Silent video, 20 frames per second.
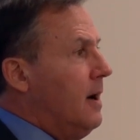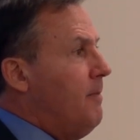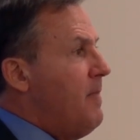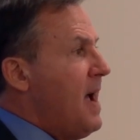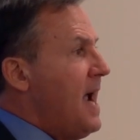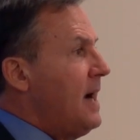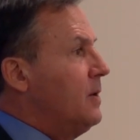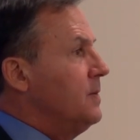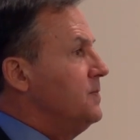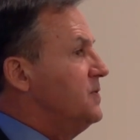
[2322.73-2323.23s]

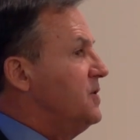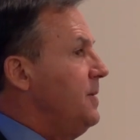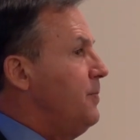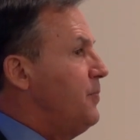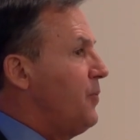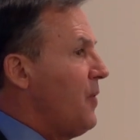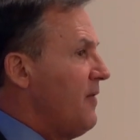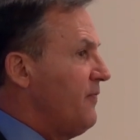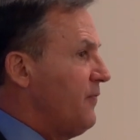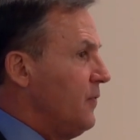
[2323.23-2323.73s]
bankruptcy
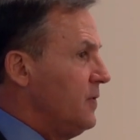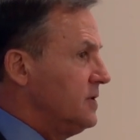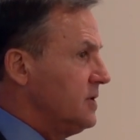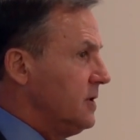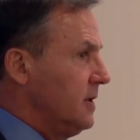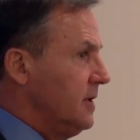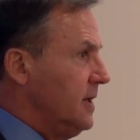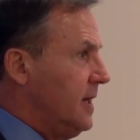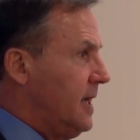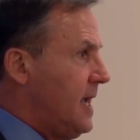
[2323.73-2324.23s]
preference
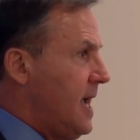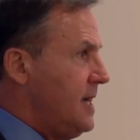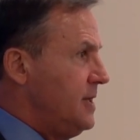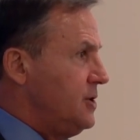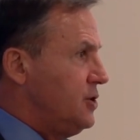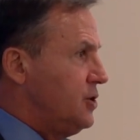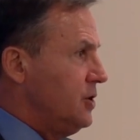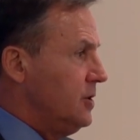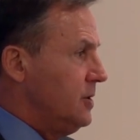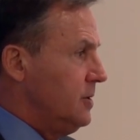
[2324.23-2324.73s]

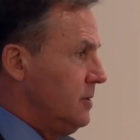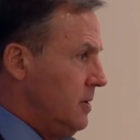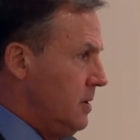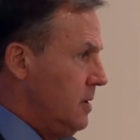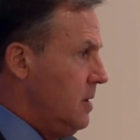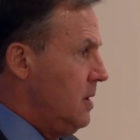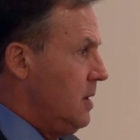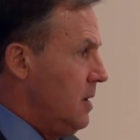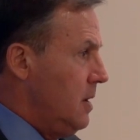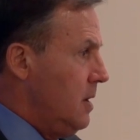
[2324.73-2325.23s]
litigation
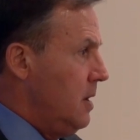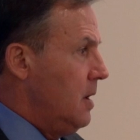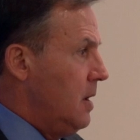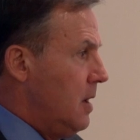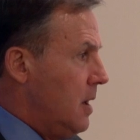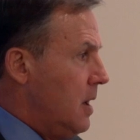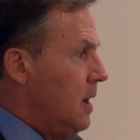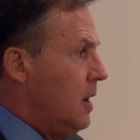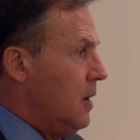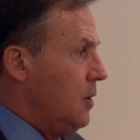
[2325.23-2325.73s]

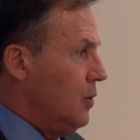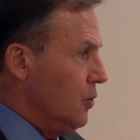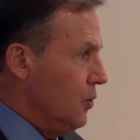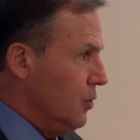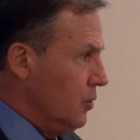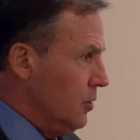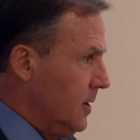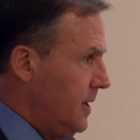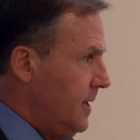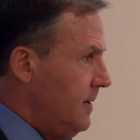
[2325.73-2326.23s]

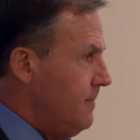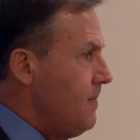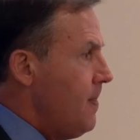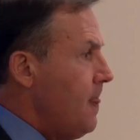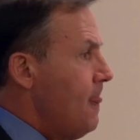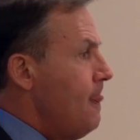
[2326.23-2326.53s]
early,